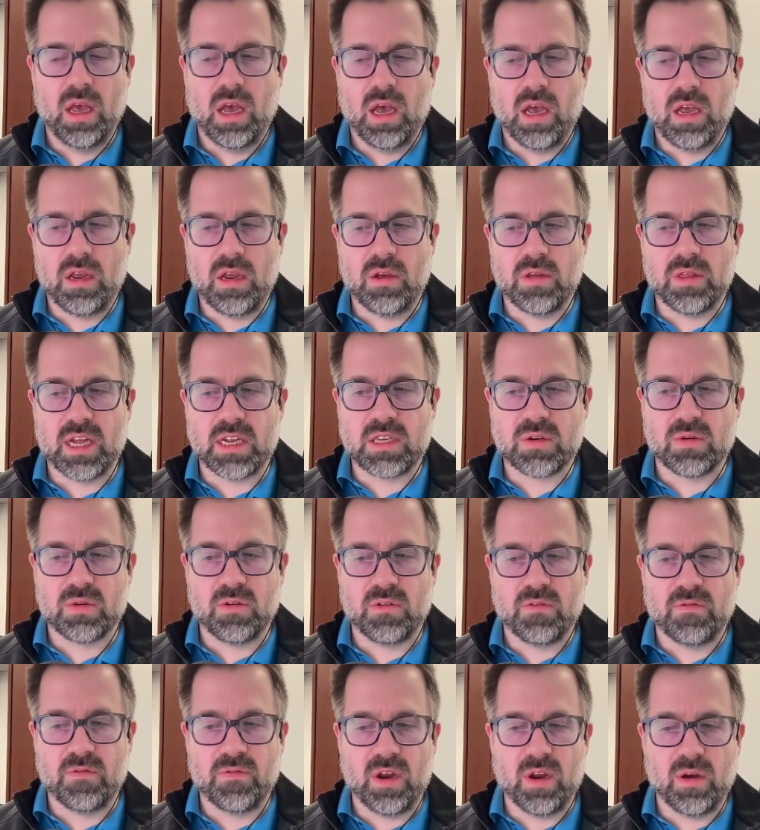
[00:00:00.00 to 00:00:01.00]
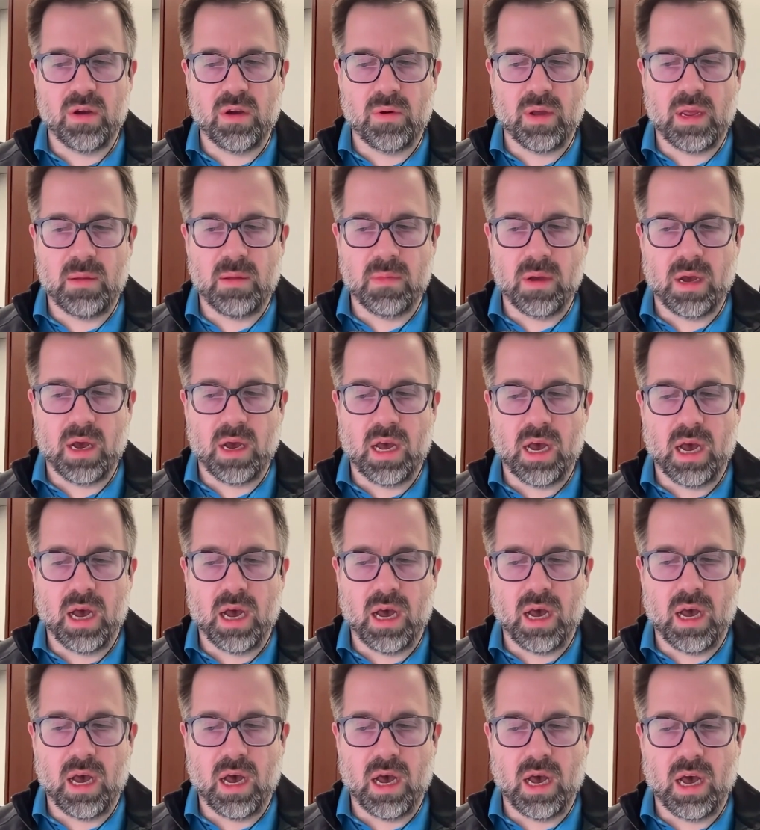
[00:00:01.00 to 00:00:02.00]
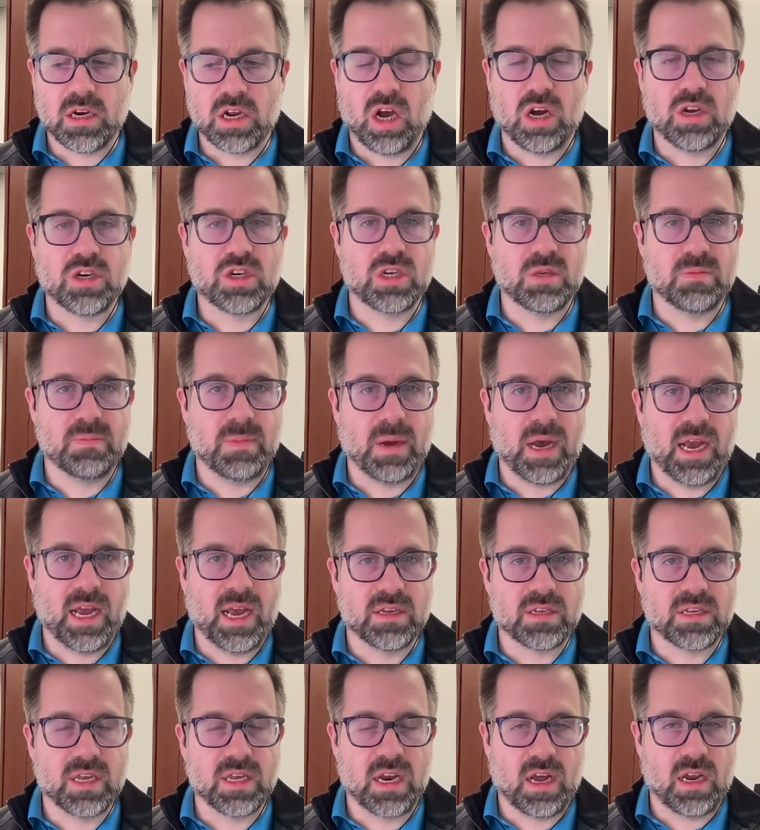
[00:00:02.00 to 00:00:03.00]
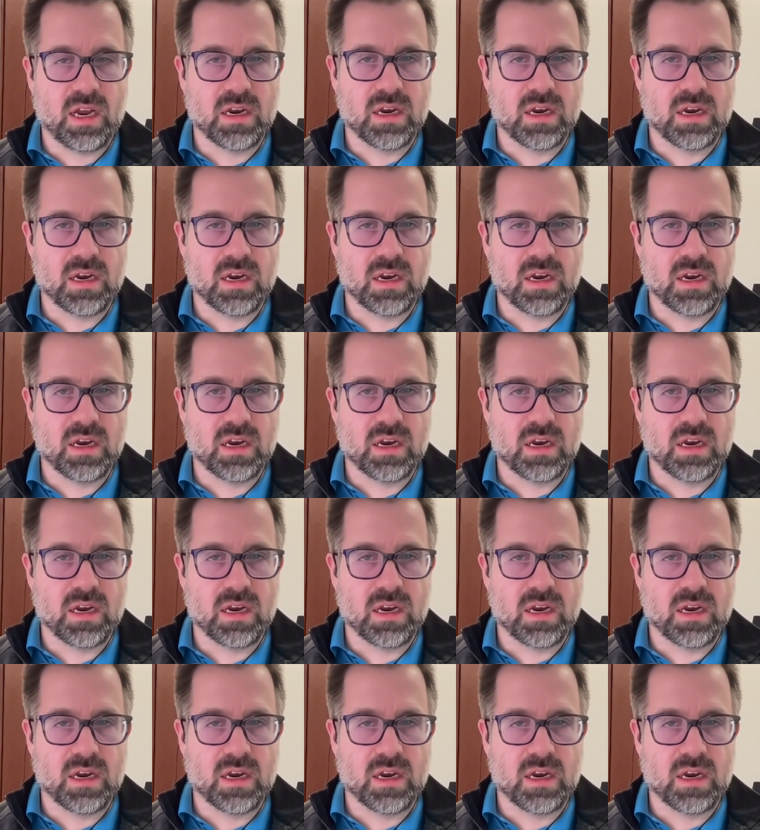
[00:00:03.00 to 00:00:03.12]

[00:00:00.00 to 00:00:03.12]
that sort of, you know, unconscious bias that,